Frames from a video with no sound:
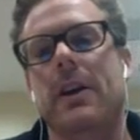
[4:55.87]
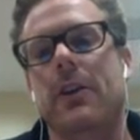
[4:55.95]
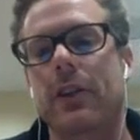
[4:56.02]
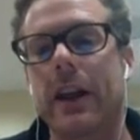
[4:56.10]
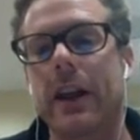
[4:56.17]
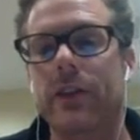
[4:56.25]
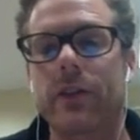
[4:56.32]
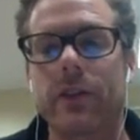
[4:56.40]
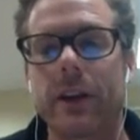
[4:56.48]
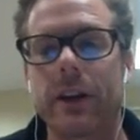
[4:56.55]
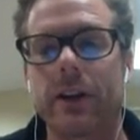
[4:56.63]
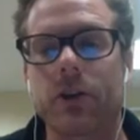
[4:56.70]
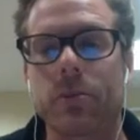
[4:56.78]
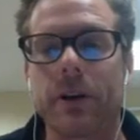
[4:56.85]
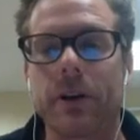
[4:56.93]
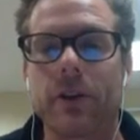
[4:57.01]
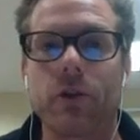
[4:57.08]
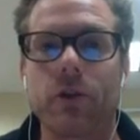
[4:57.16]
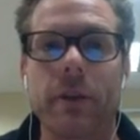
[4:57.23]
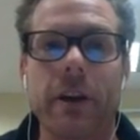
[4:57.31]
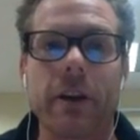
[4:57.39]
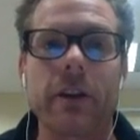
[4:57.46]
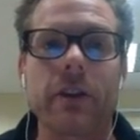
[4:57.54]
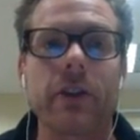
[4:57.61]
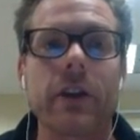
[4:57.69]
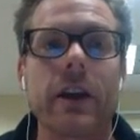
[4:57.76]
So that's their experience from their
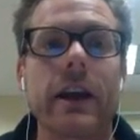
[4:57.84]
end.